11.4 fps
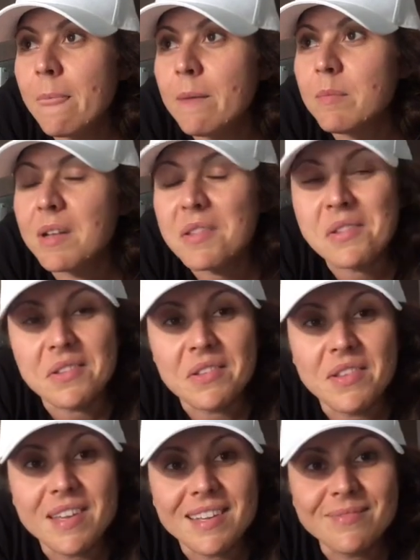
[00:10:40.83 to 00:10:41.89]
But other
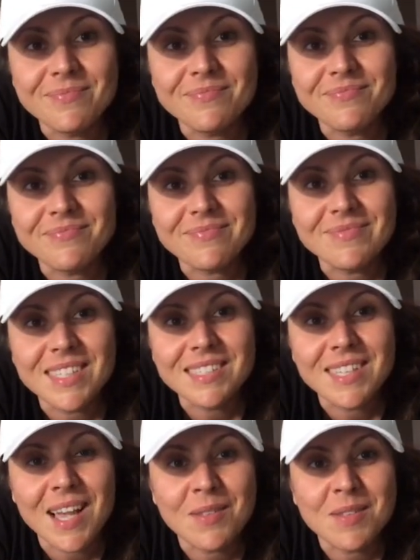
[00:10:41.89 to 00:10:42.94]
than that,
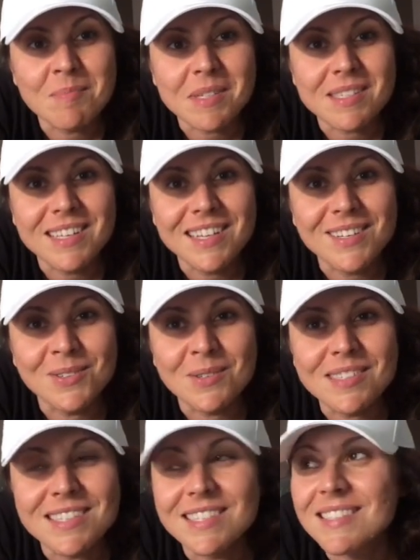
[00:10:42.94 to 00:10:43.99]
let's see how this pastina
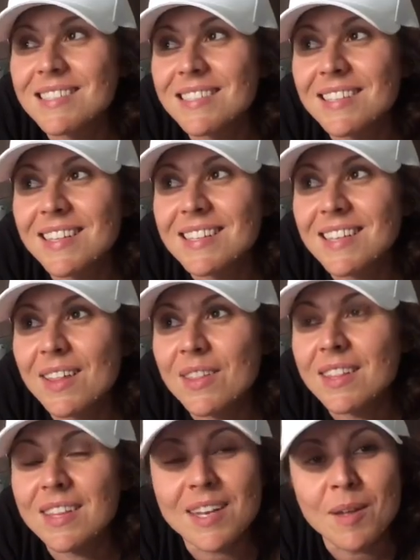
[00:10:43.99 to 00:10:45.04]
looks, because there's
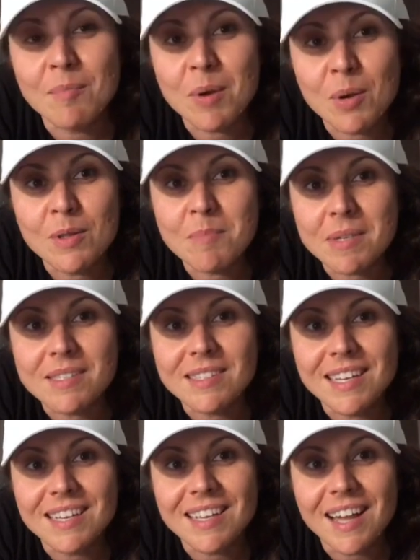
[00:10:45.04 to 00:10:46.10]
nothing that a bowl of
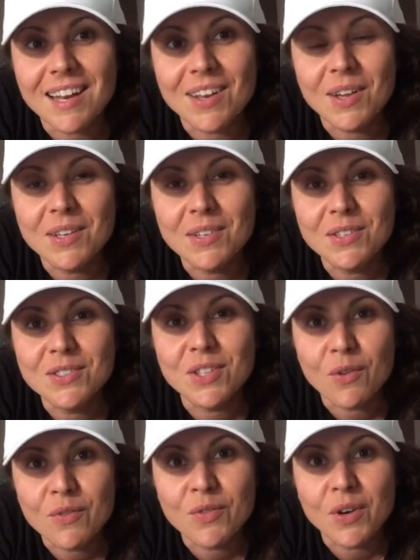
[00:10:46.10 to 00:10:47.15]
pastina can't
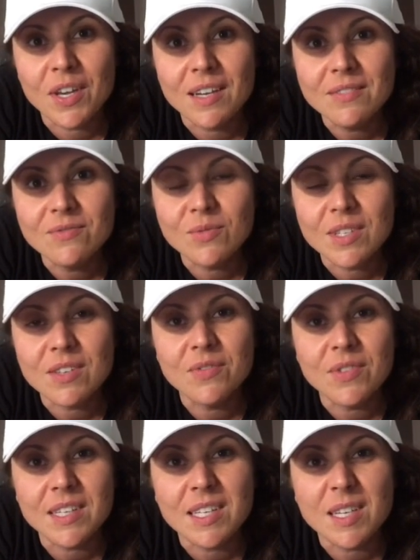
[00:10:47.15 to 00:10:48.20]
solve for you when you're
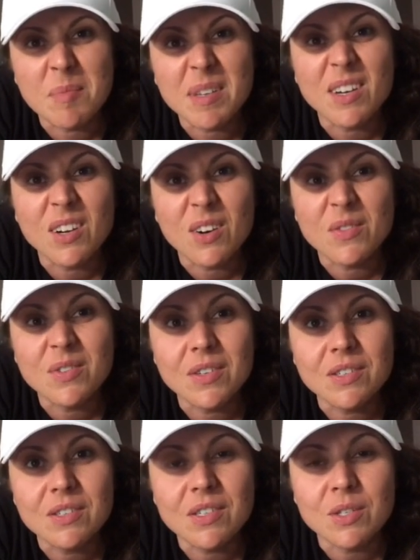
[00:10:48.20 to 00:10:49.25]
feeling a bit off
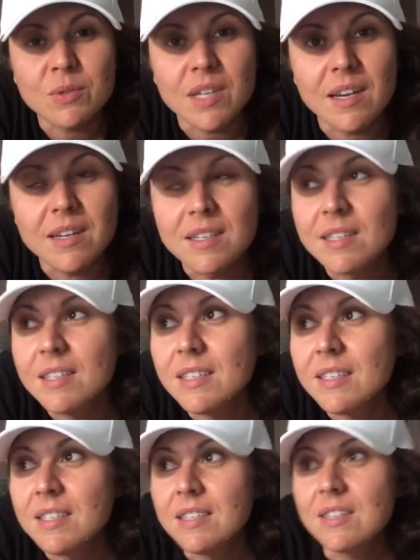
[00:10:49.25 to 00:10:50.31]
kilter.
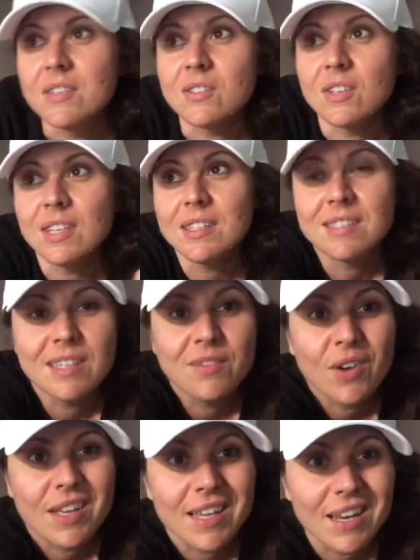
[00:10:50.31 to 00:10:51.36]
So let's see
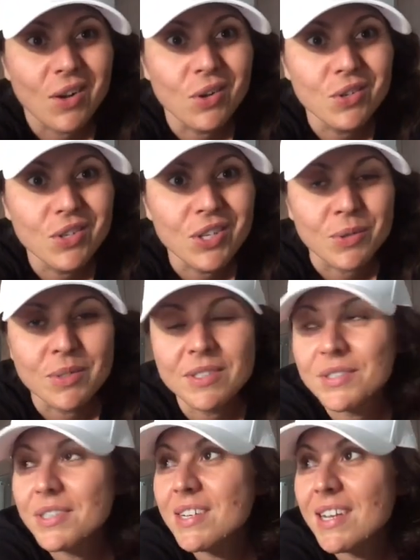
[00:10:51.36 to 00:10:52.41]
if I can get on
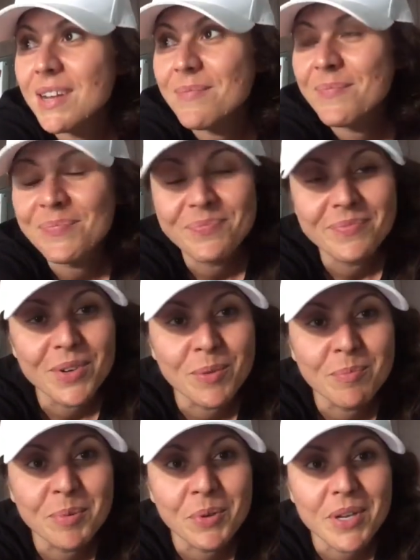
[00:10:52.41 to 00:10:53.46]
kilter and
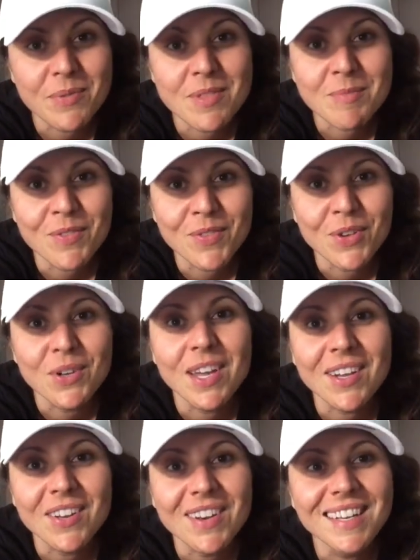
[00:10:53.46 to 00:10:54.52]
on point with my food. Hang on.